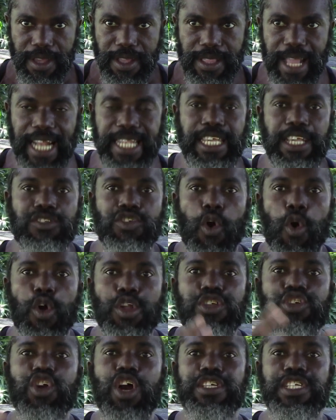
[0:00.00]
that this whole
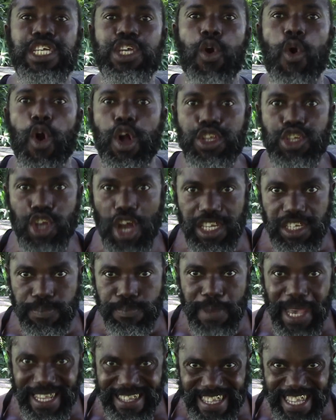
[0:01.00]
church, the whole church
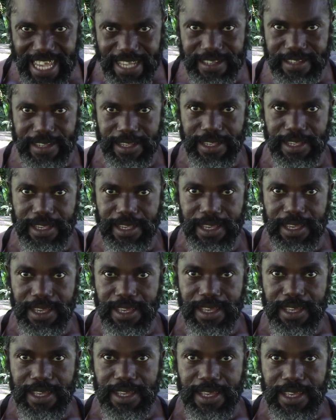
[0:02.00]
business
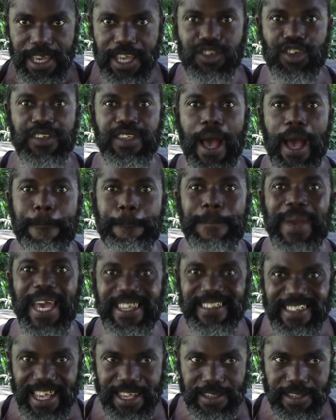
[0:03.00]
is just a
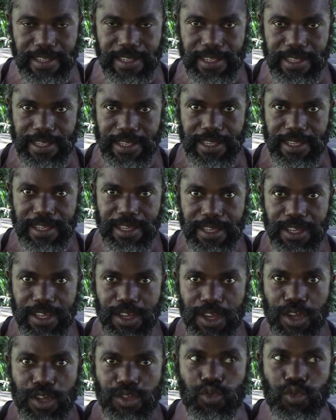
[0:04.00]
business
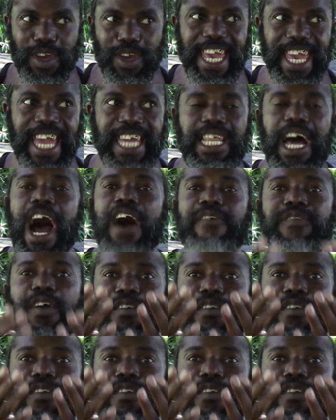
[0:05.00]
to gain off of